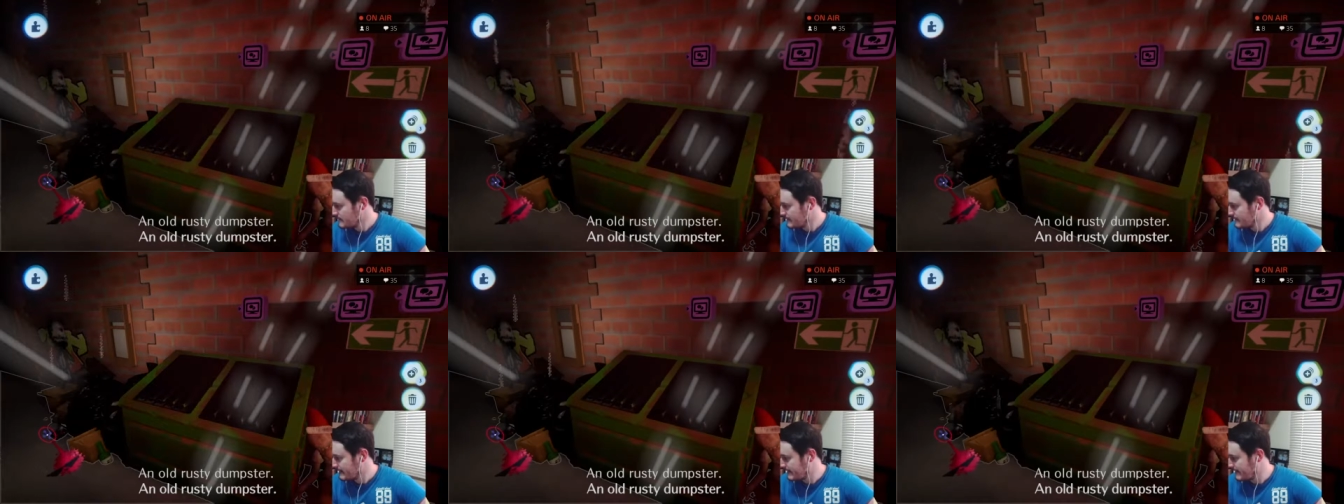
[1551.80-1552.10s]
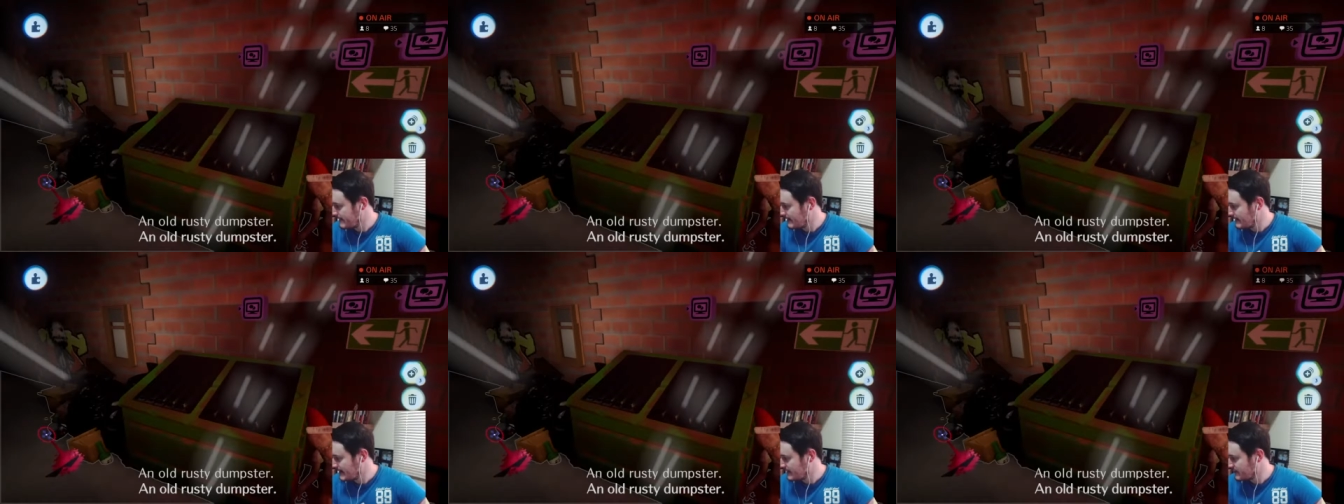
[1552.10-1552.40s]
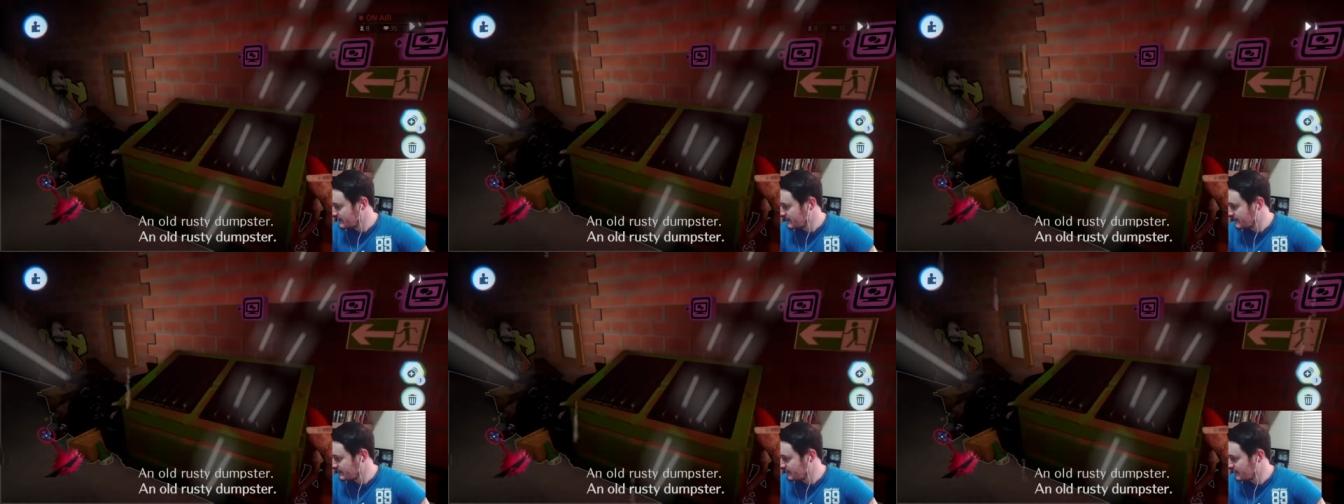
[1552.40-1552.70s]
I
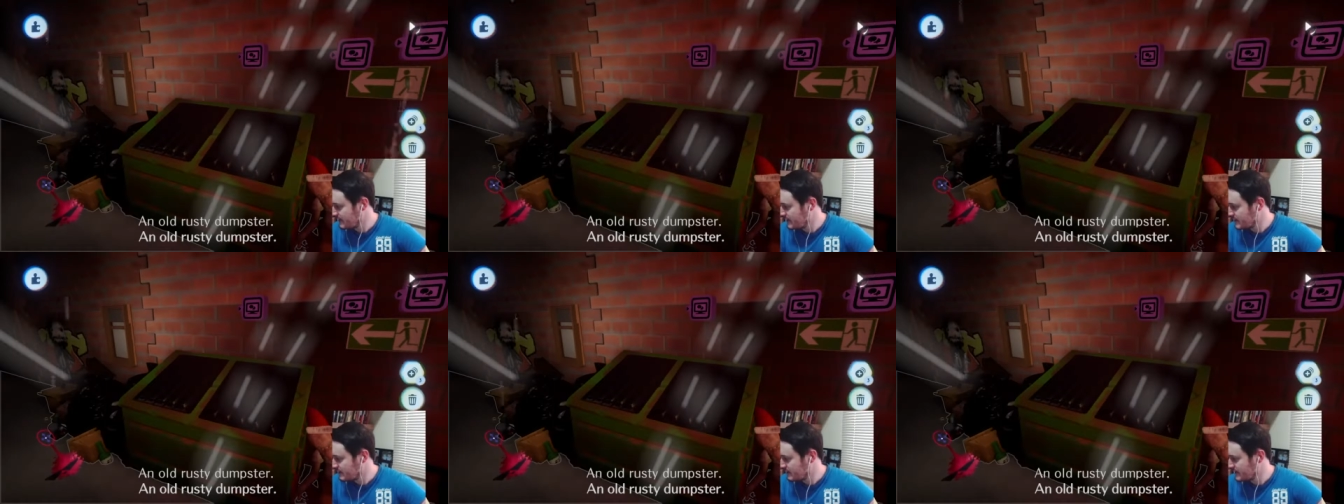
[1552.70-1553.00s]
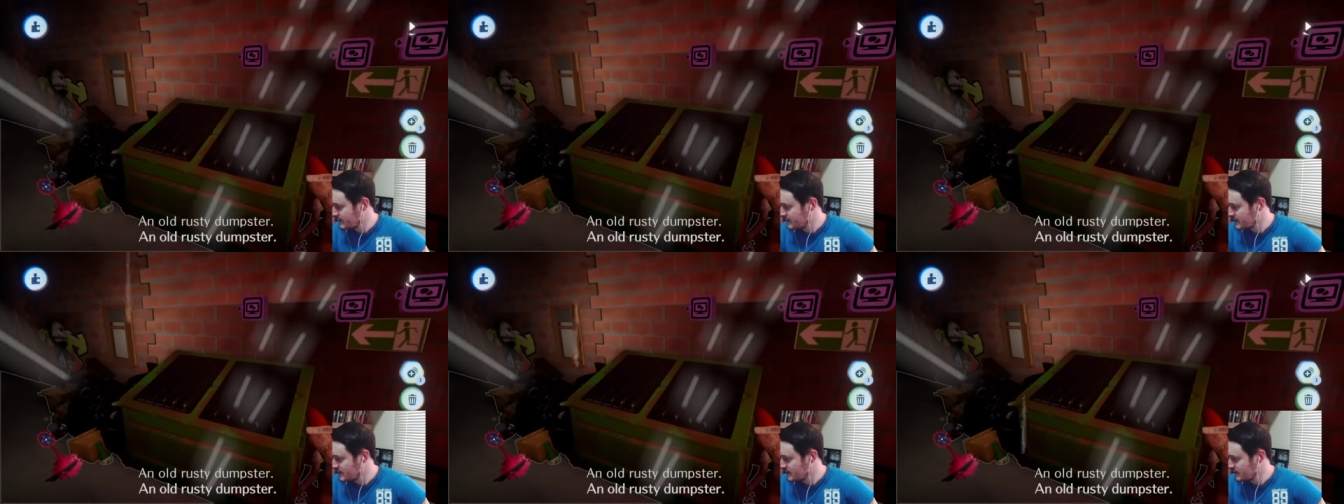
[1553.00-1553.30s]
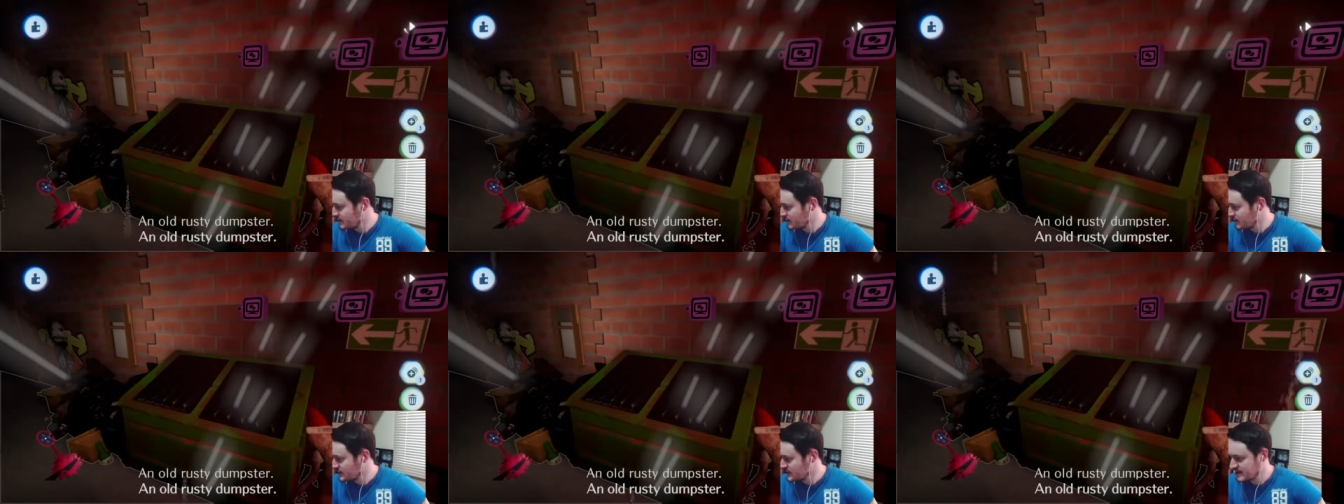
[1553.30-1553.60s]
think the thinner version
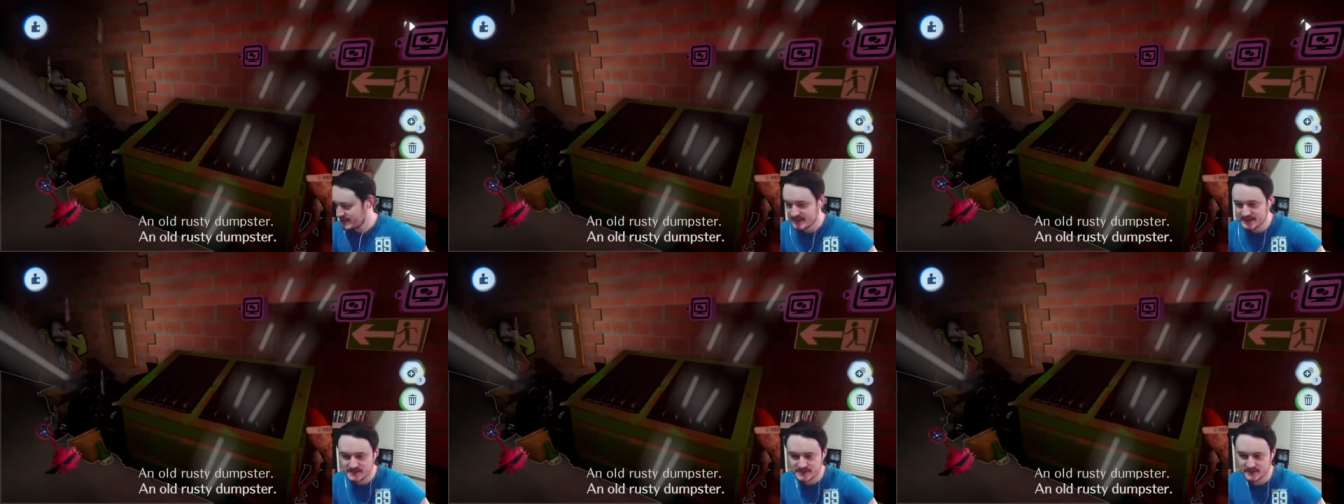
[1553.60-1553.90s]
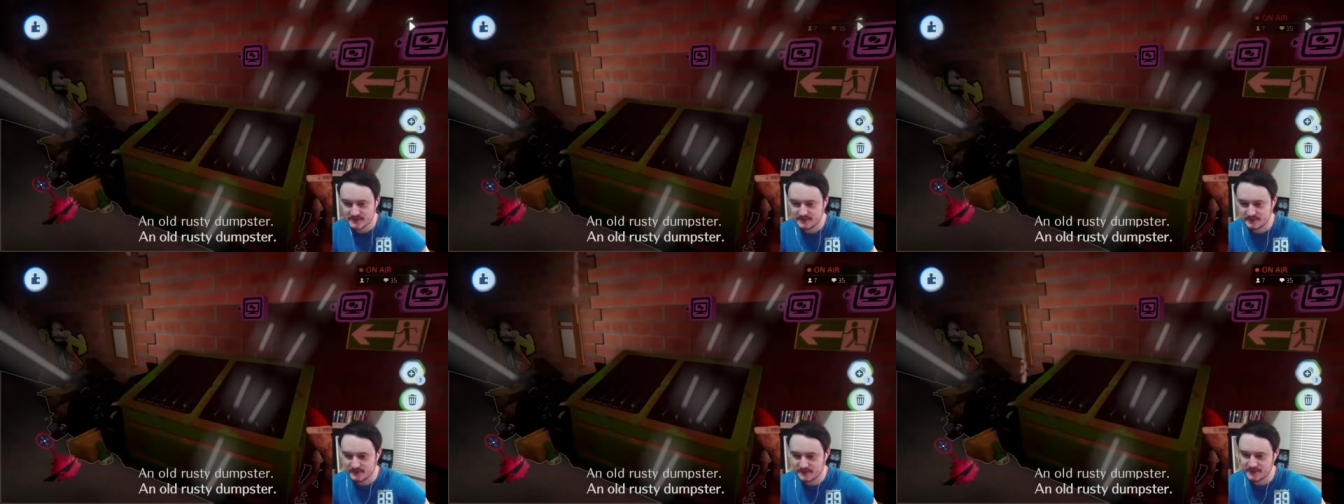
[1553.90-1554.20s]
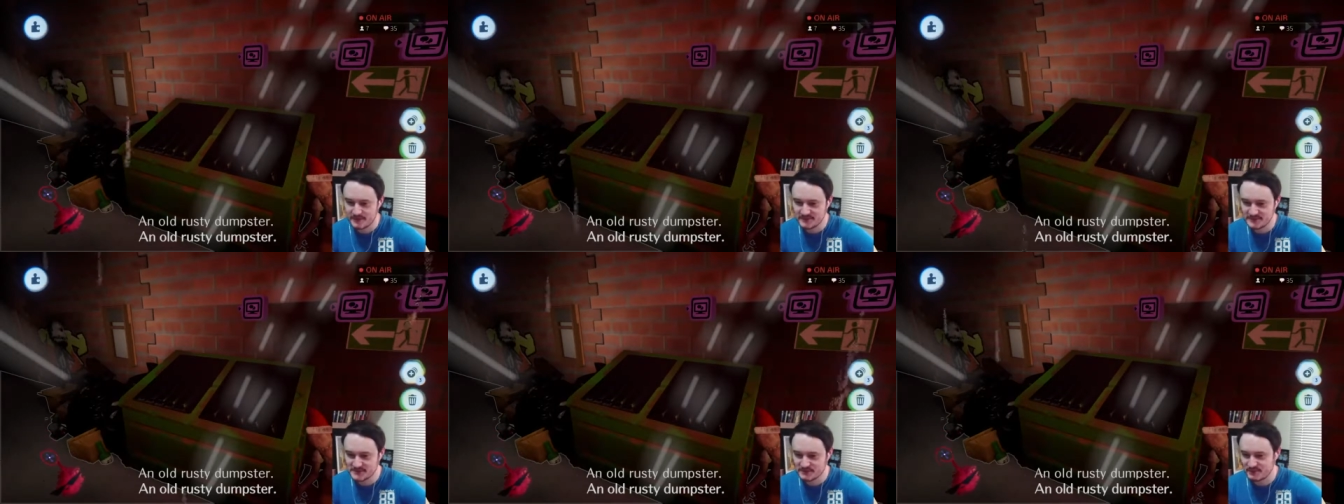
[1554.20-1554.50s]
looks nicer.
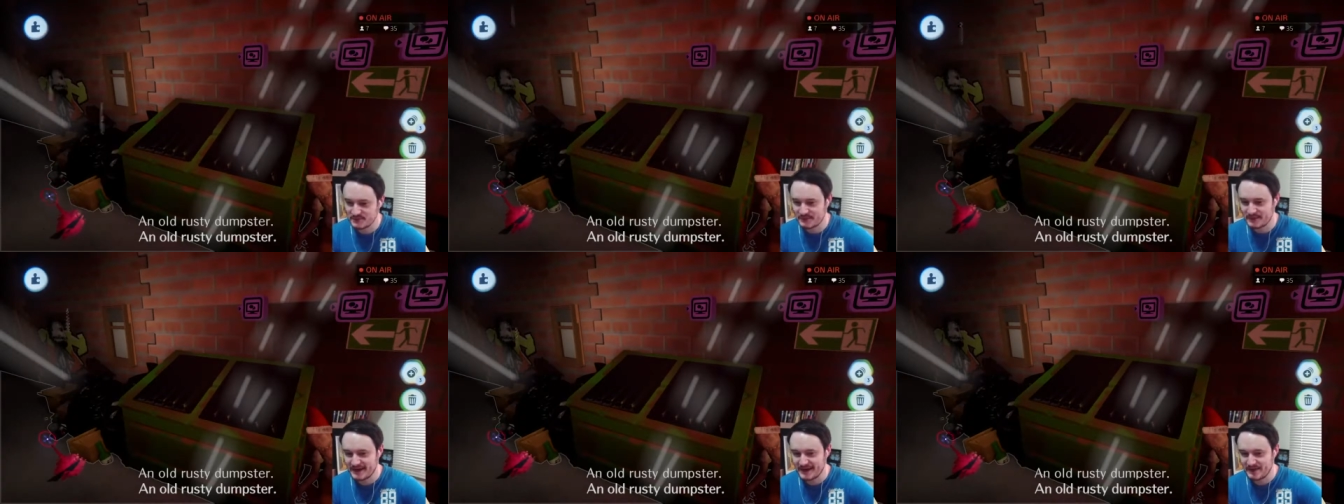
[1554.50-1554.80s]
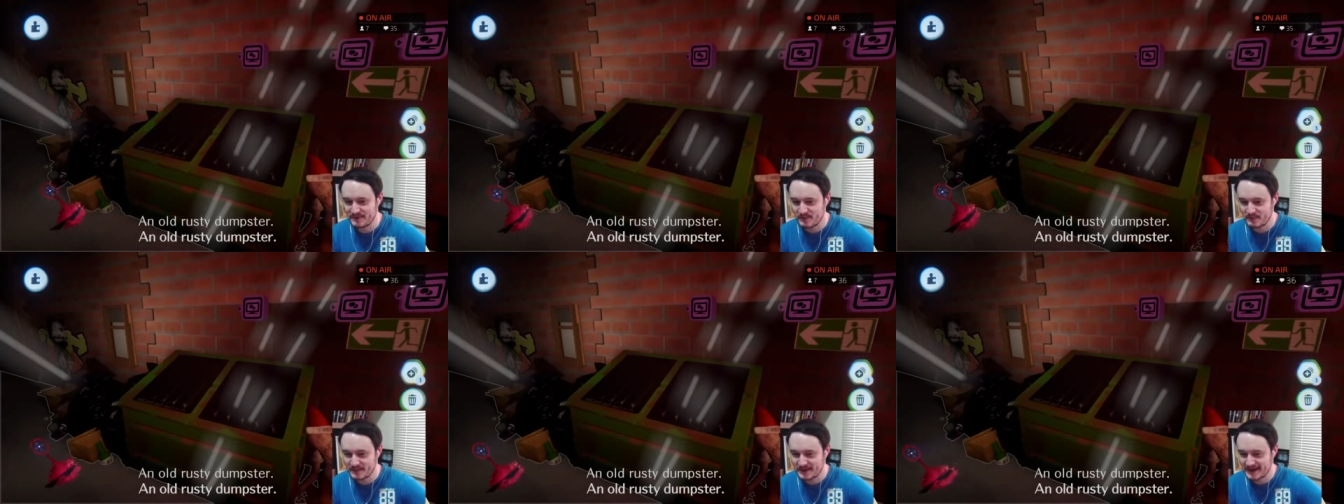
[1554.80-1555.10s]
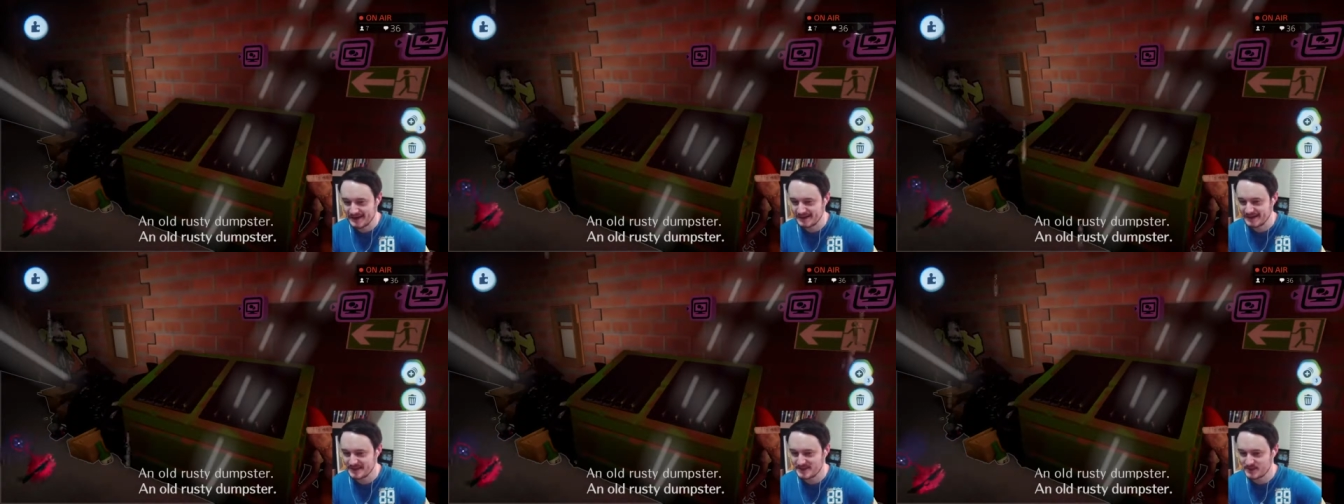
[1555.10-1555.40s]
So we're
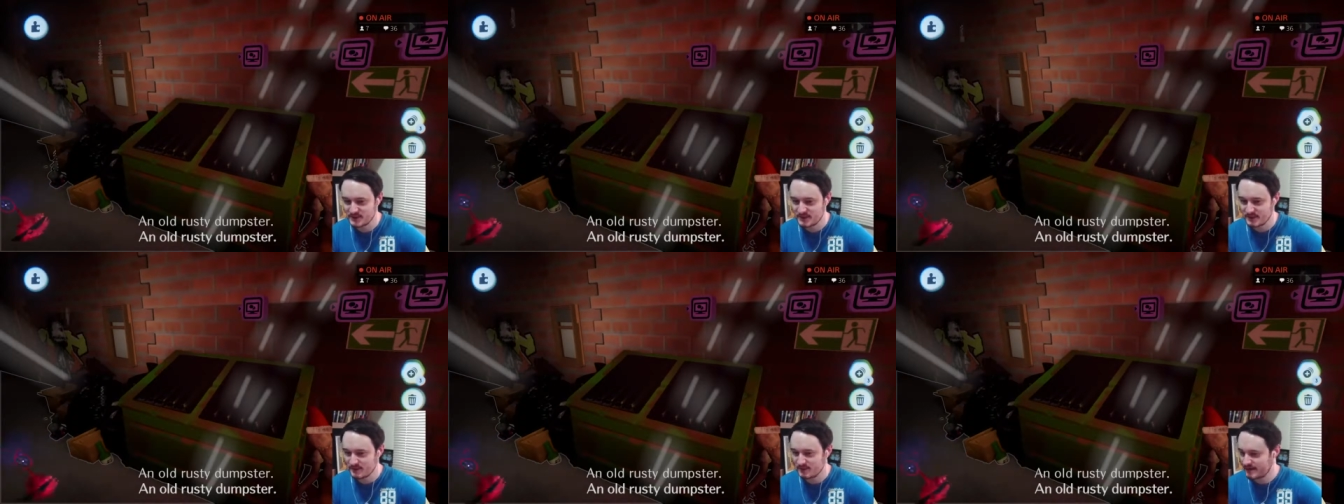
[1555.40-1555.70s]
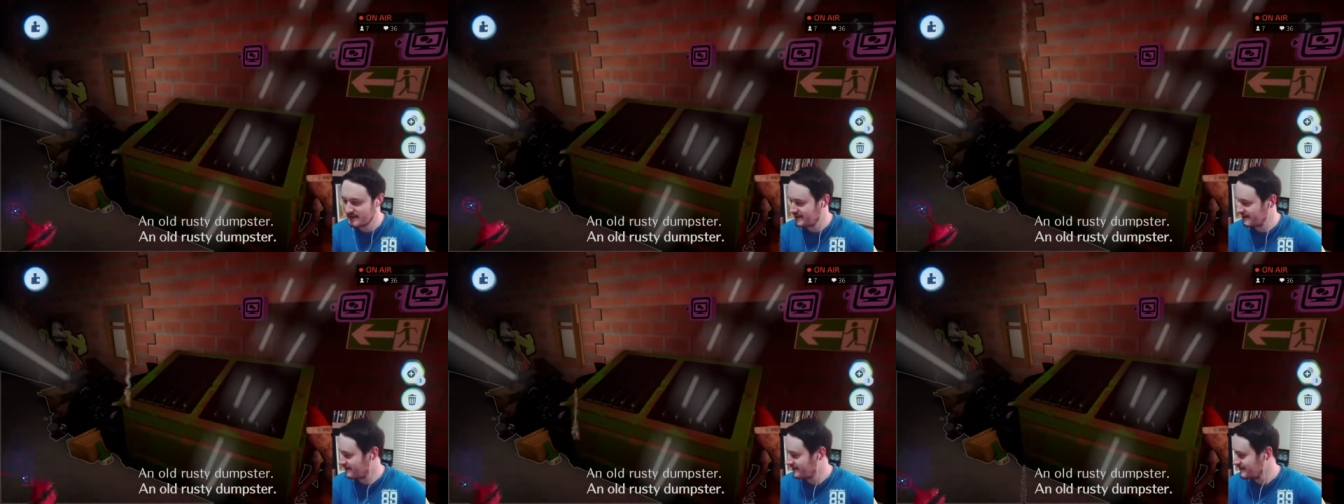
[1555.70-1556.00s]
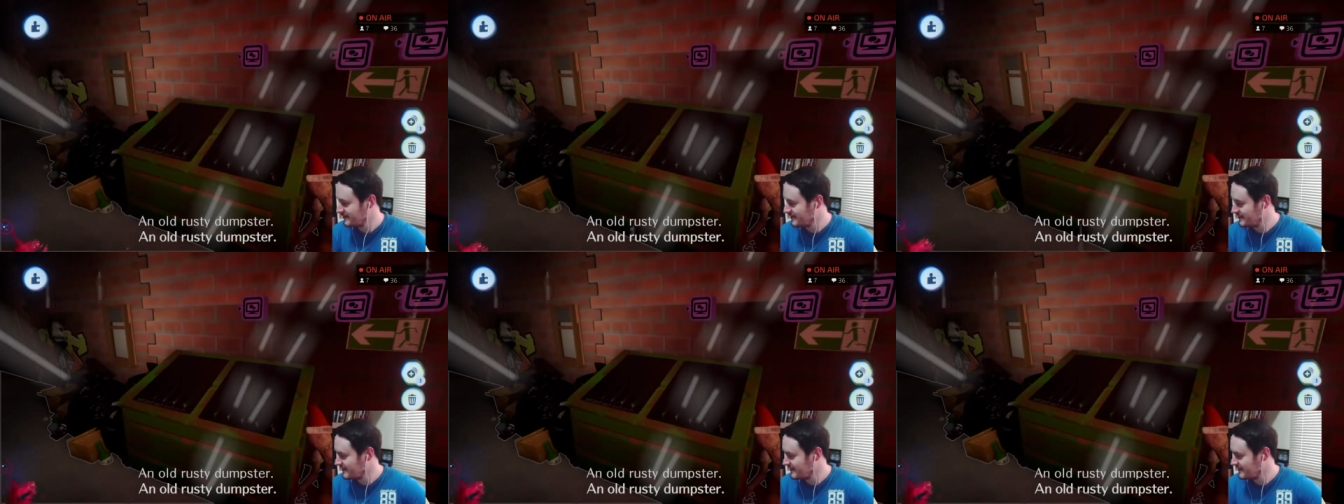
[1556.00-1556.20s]
back to square one now.